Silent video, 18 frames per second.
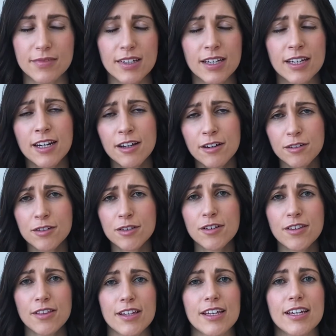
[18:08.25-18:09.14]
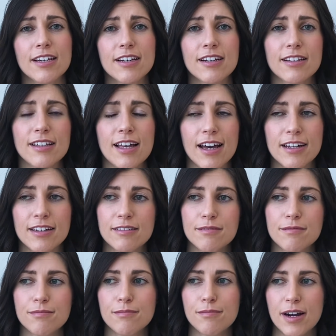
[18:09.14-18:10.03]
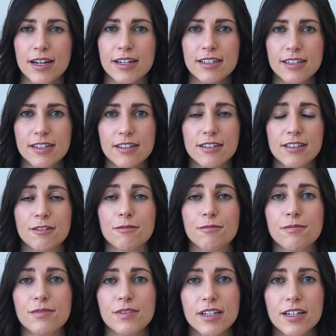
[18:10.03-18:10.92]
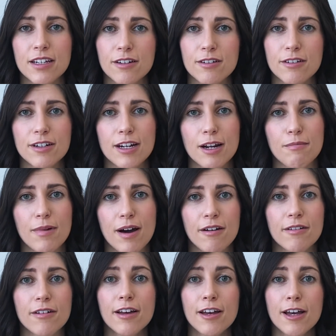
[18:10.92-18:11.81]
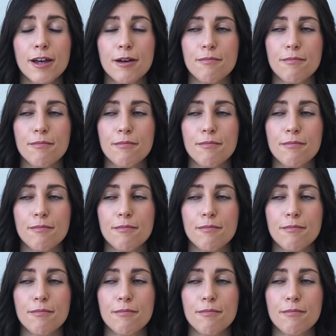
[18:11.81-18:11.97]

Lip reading: And I also think that marketers are really good about